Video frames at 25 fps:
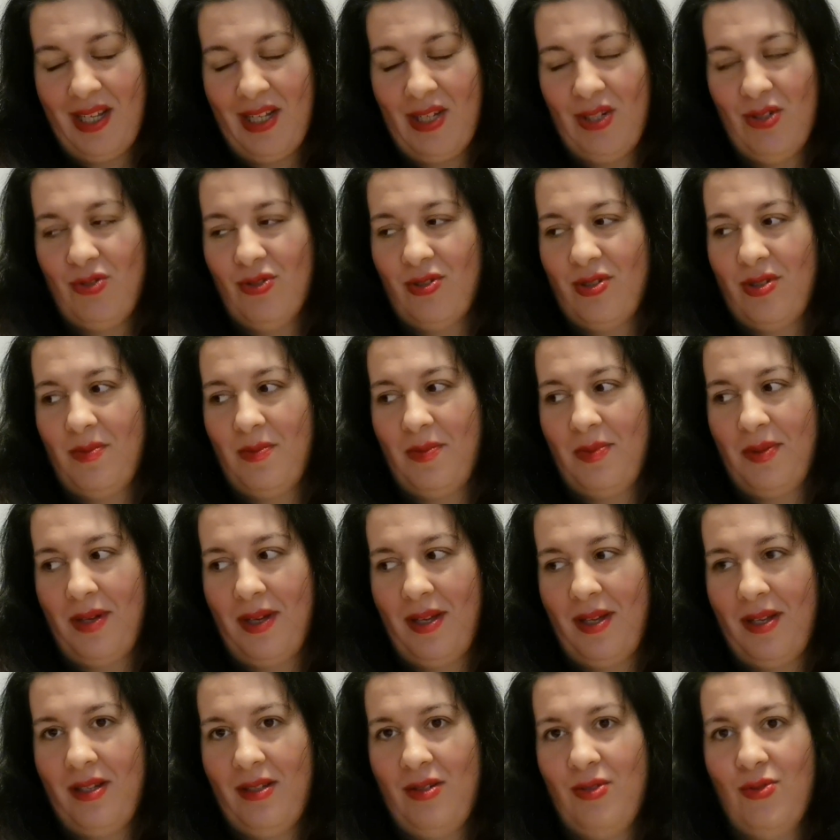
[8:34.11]
and to
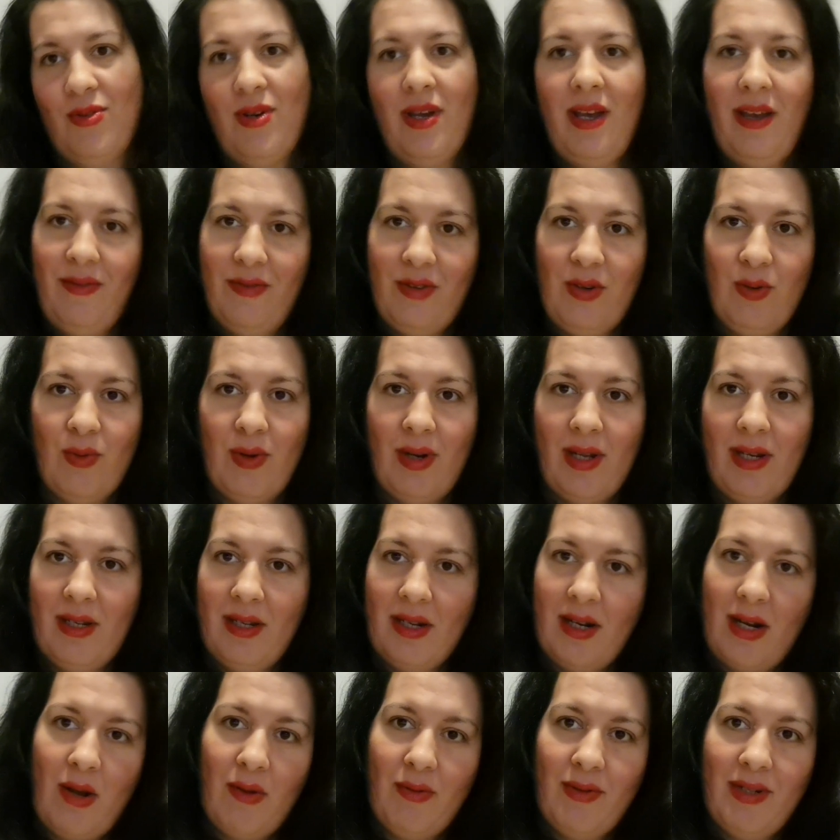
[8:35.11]
spare to everyone
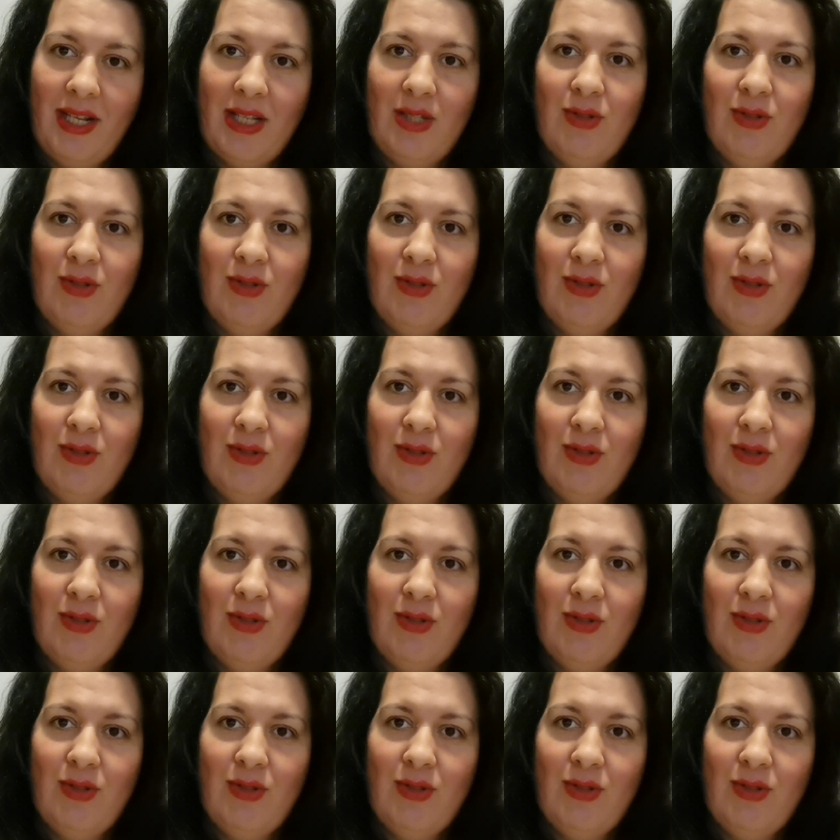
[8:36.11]
around.